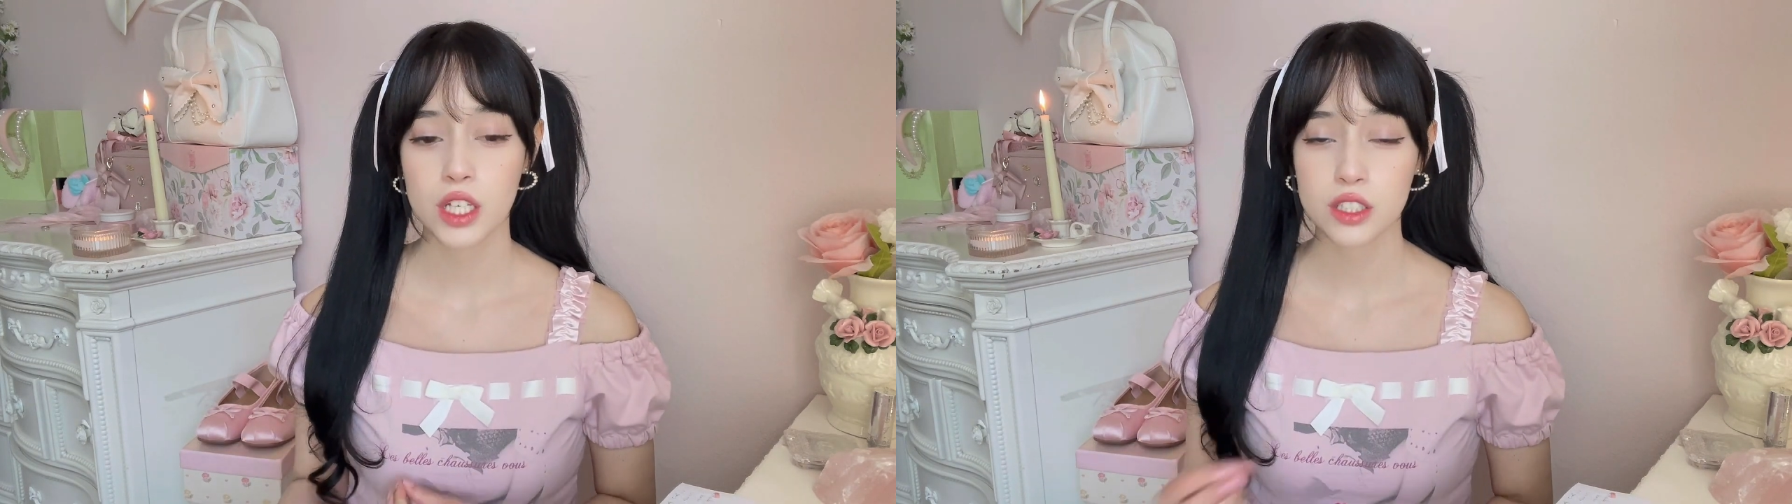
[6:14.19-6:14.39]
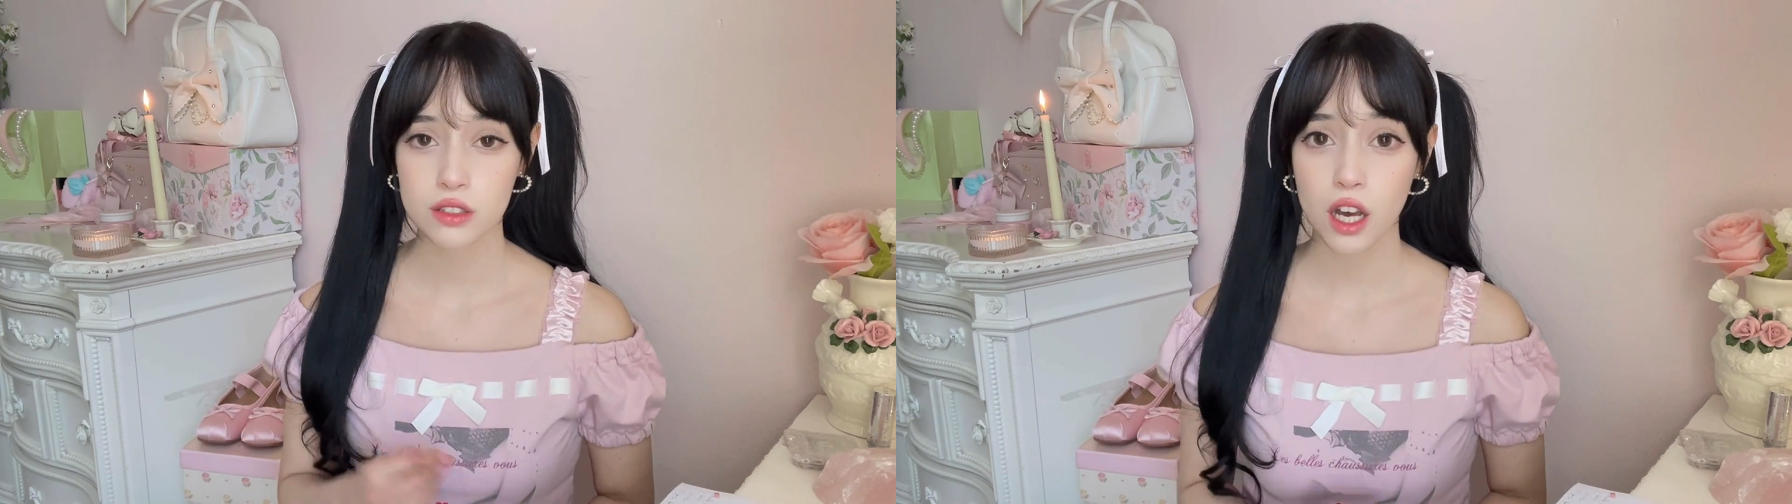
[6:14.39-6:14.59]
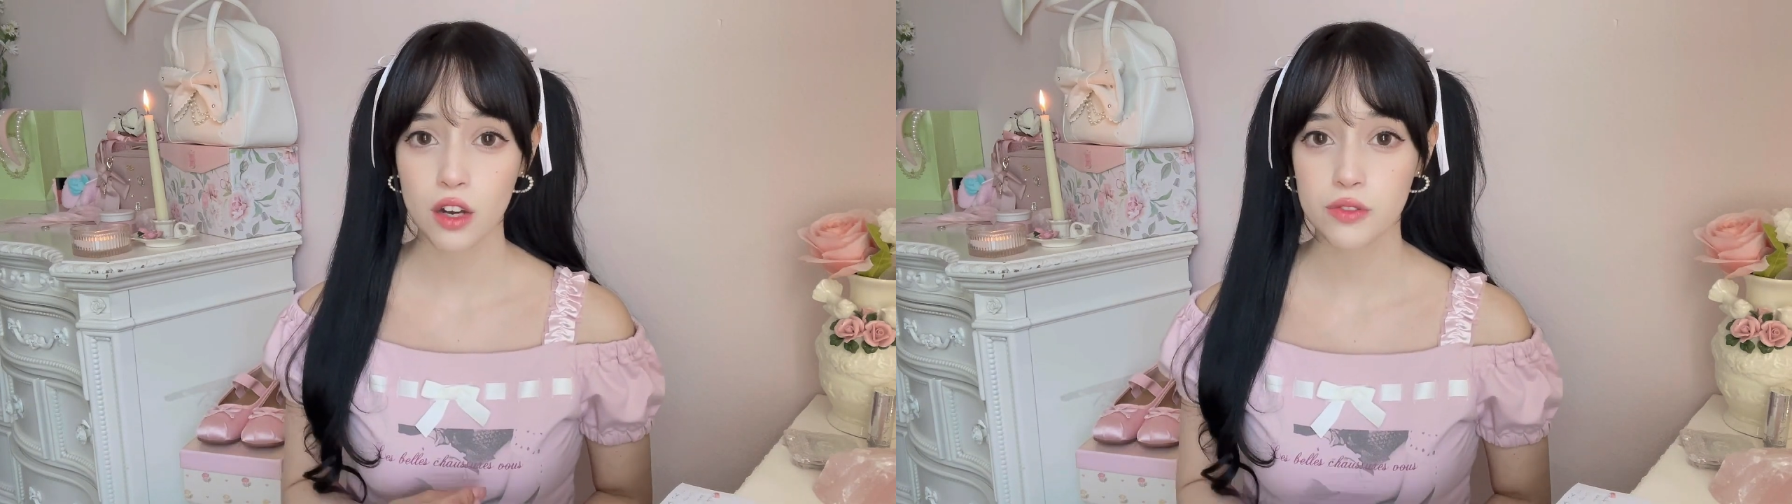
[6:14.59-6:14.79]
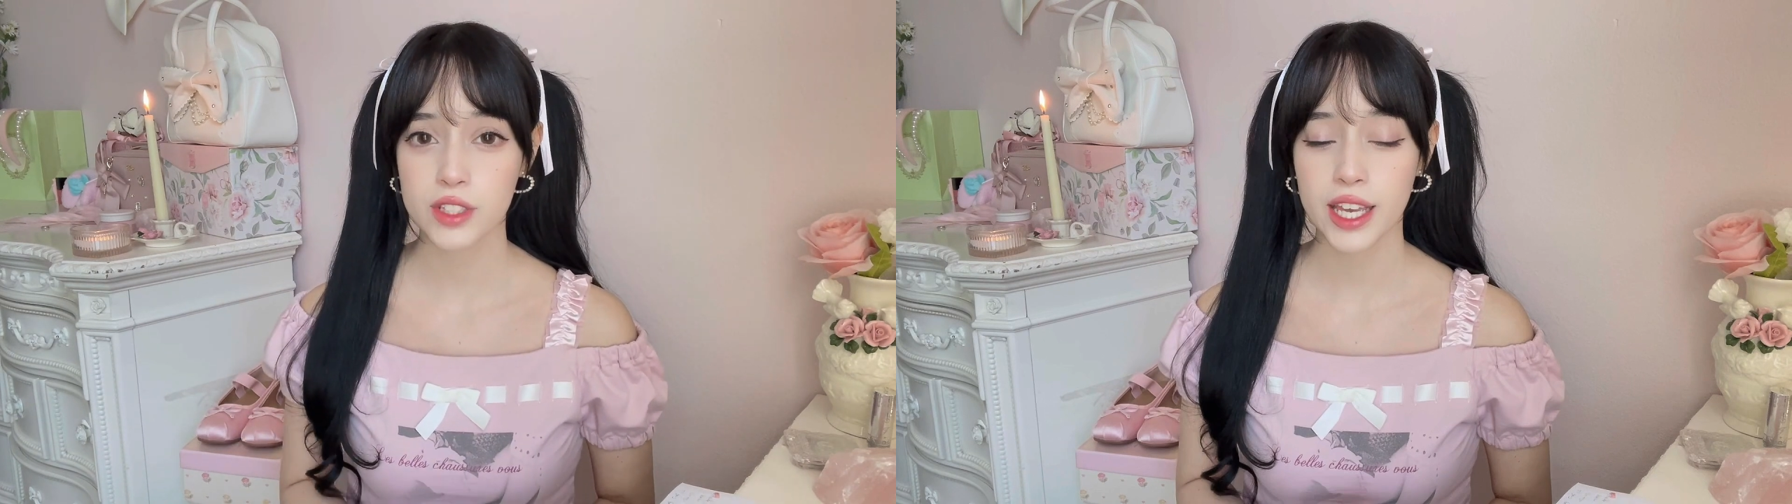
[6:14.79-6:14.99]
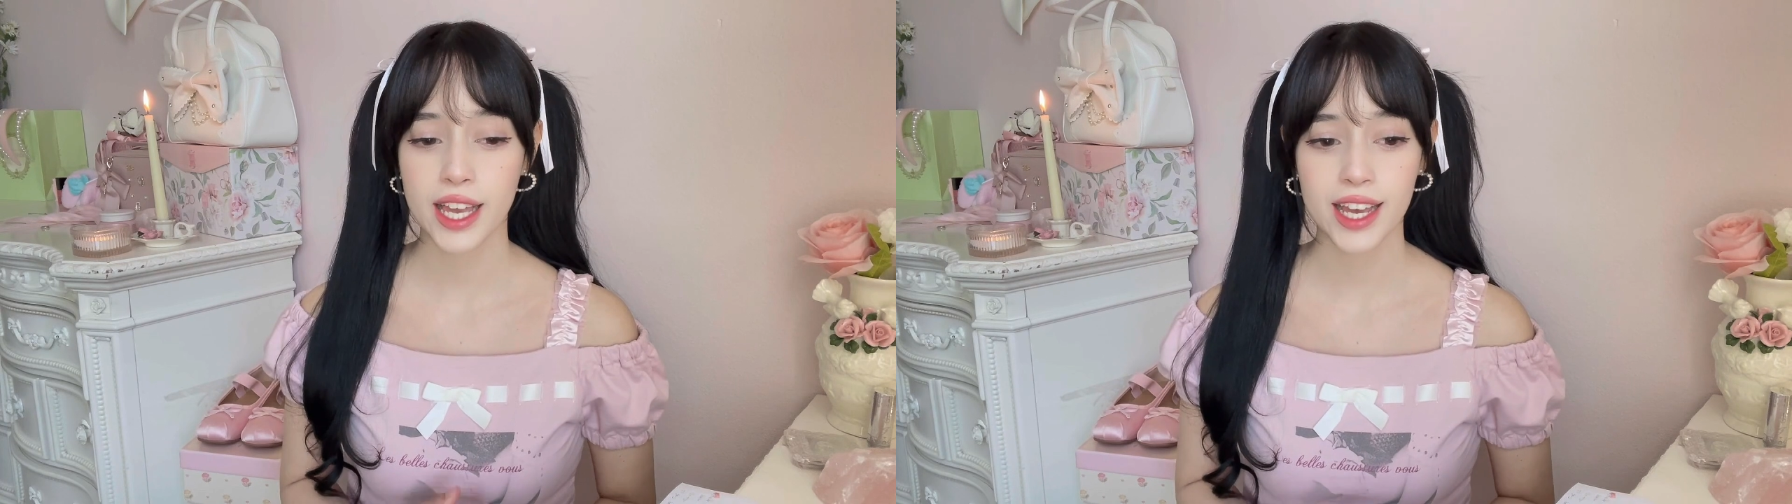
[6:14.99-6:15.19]

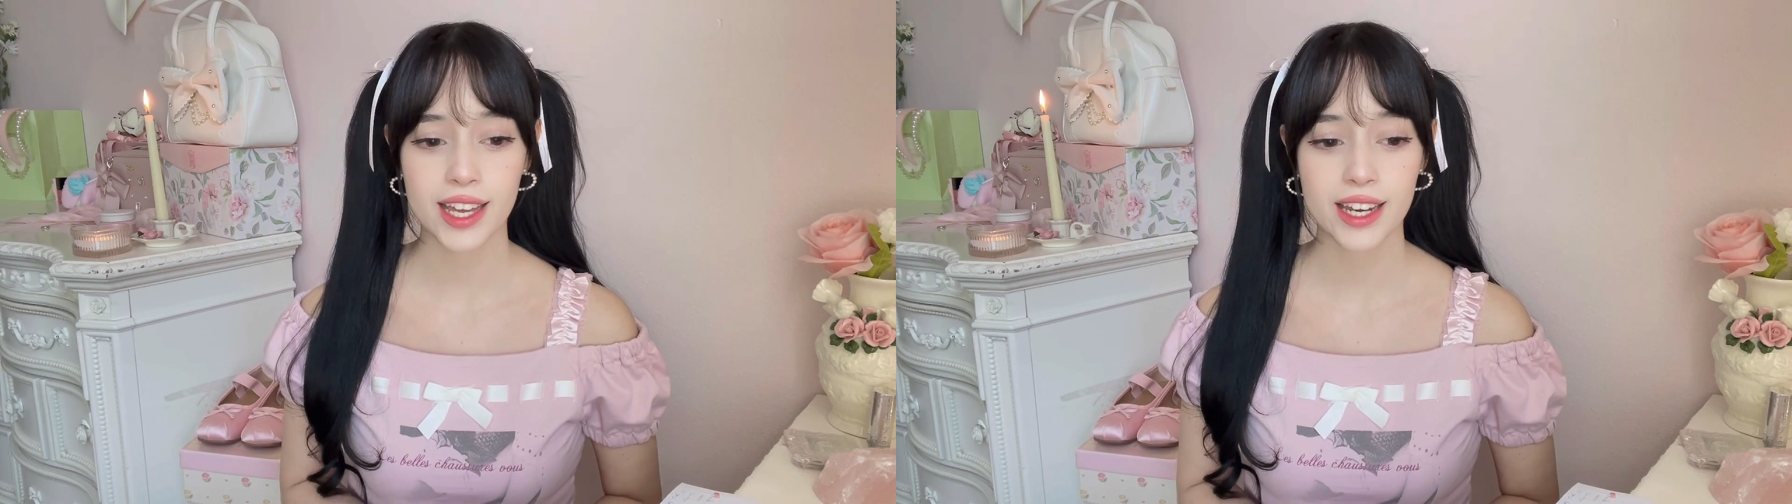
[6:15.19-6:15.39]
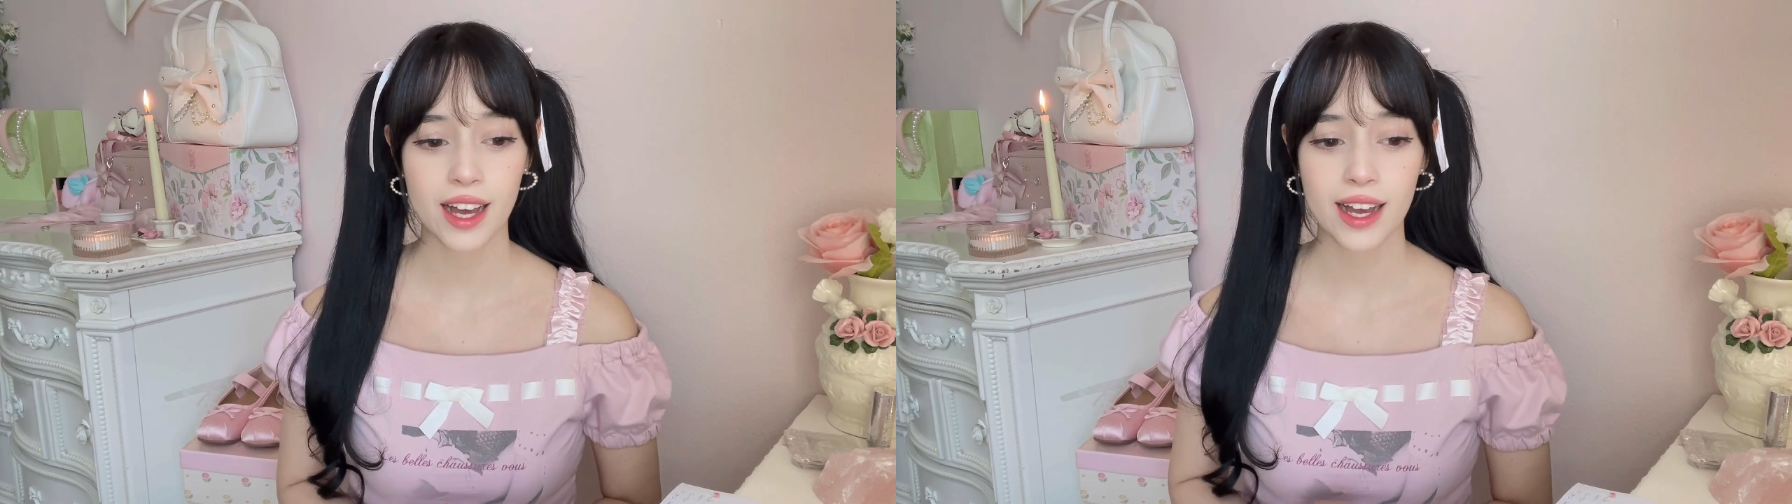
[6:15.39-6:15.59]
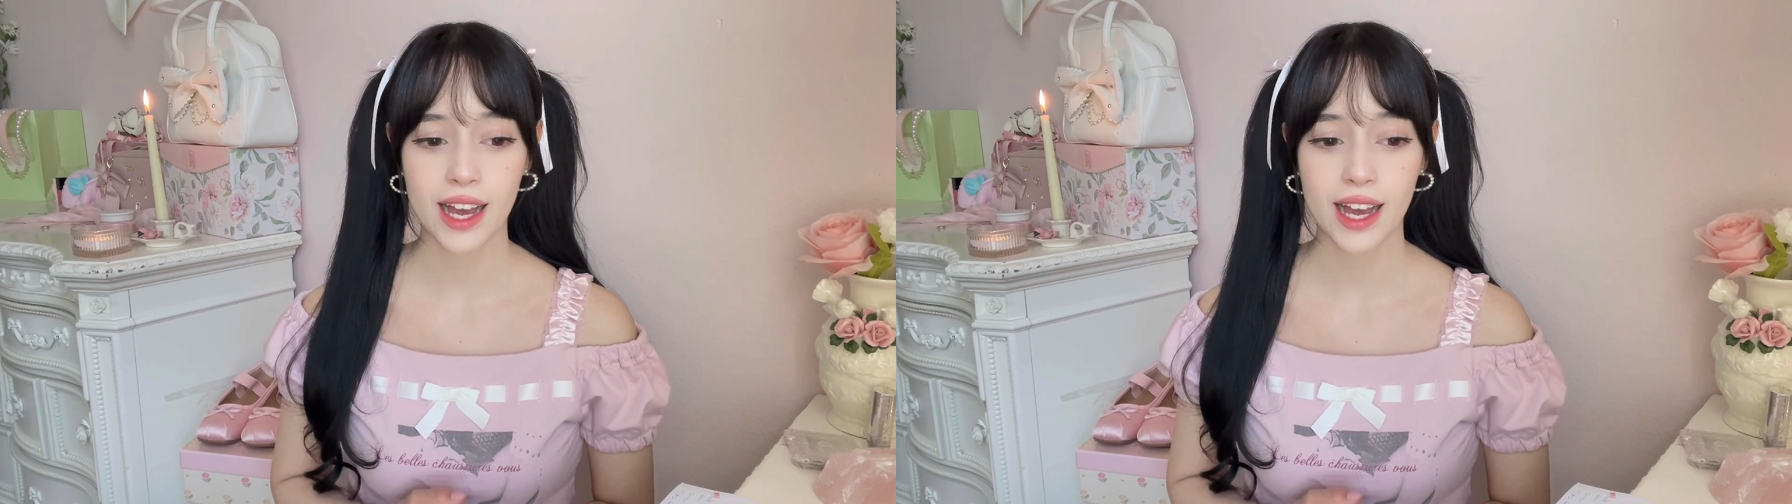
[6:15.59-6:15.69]
soft, and